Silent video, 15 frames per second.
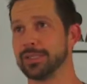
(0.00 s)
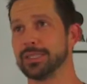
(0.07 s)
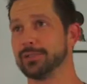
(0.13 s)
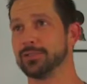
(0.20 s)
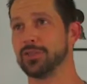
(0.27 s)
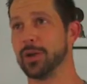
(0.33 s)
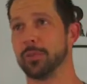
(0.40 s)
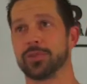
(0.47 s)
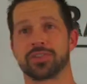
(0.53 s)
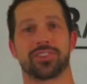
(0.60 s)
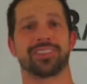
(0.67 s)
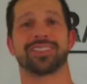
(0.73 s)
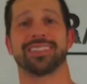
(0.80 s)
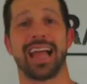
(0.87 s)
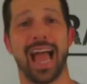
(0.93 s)
Those numbers
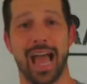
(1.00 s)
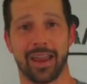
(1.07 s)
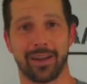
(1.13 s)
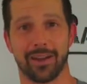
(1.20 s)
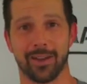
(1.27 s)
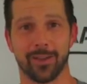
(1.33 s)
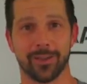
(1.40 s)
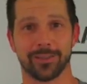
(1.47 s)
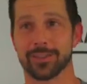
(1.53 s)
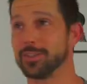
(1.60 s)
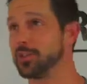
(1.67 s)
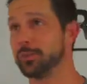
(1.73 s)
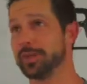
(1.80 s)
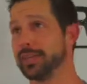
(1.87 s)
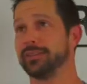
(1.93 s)
are sad. There's
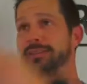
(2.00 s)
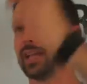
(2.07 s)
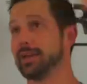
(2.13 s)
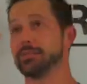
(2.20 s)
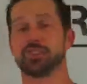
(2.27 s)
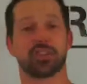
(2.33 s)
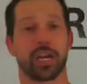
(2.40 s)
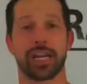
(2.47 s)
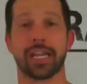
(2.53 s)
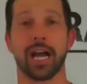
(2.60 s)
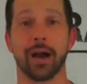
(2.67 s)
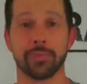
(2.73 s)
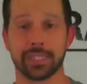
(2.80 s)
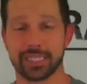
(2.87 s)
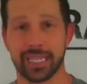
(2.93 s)
too many damn shiny
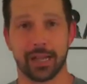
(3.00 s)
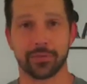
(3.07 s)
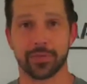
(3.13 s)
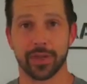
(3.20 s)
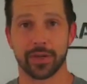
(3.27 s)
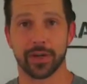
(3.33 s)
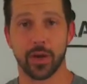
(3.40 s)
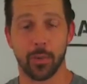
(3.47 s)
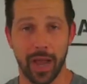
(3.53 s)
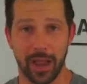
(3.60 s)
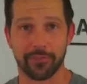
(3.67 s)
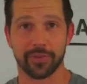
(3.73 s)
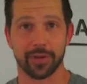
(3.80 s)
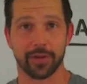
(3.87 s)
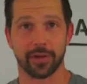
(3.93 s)
objects out there to go
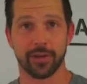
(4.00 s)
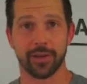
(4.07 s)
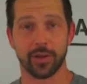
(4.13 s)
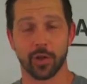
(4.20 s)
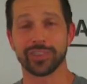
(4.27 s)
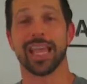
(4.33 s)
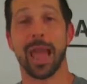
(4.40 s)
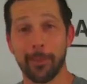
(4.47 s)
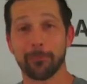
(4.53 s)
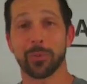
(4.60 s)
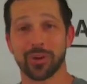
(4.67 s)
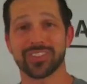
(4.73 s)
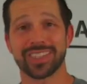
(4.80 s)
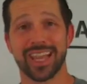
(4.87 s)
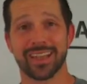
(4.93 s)
after.
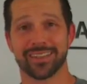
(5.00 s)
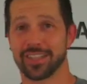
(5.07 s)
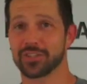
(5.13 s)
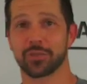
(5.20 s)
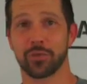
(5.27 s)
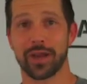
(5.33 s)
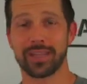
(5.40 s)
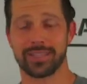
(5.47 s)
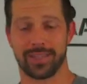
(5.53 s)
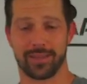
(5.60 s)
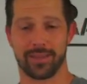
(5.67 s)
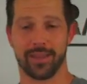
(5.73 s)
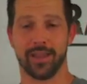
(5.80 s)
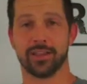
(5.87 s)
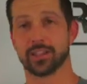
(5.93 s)
10%, that's crazy.
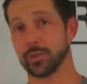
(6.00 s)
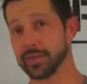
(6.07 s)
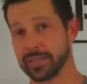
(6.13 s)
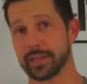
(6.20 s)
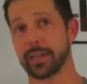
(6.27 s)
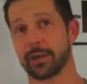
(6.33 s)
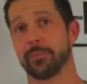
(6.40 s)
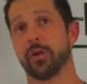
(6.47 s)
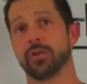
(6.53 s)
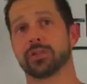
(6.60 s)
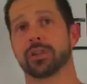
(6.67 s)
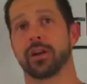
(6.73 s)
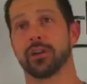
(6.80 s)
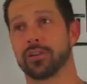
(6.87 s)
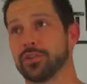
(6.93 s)
So we send out a
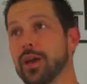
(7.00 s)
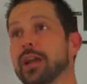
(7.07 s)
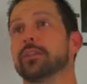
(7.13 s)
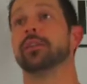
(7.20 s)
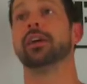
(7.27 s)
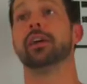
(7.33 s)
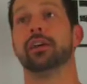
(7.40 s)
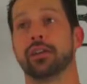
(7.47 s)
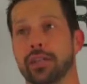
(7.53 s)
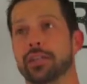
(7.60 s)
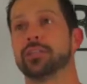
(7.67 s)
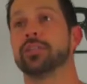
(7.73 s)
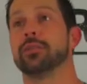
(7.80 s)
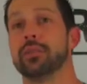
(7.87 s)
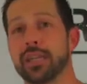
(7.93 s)
postcard to try to
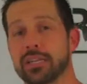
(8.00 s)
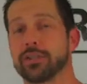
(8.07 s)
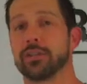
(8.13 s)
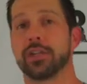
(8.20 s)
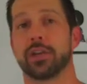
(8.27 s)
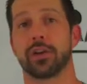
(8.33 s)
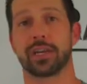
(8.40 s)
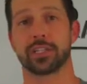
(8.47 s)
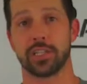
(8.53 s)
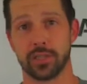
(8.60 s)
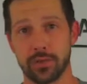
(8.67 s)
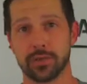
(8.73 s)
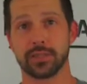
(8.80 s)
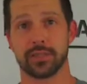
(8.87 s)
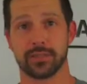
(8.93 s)
get you to make sure that you're actually
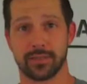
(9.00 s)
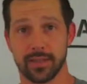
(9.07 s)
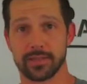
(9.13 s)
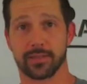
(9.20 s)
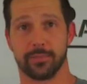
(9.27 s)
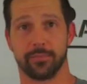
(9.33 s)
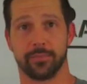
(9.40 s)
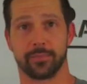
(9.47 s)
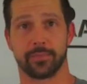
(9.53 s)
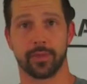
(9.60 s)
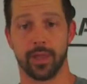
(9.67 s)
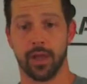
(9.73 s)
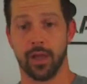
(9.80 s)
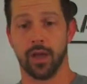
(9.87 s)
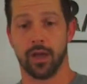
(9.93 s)
using the system.
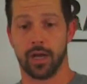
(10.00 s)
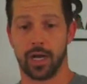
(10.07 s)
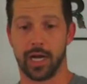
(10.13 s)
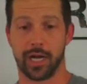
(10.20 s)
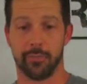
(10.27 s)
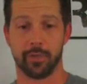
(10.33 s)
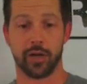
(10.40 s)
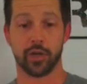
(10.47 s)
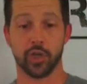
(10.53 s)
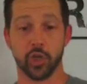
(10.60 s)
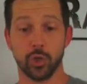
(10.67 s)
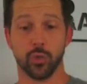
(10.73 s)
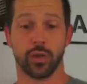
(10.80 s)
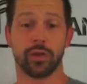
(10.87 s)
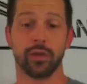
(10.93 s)
A
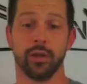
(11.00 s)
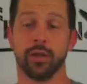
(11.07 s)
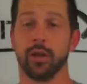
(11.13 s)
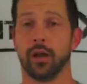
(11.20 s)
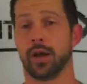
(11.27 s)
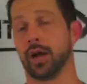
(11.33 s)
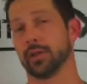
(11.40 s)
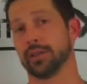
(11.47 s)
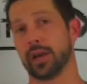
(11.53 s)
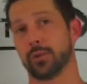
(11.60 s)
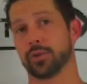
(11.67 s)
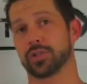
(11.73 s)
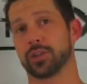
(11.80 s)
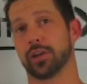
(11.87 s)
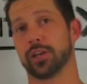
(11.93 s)
new one that
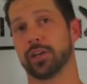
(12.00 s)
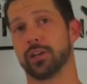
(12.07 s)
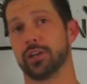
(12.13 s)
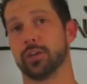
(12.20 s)
we're starting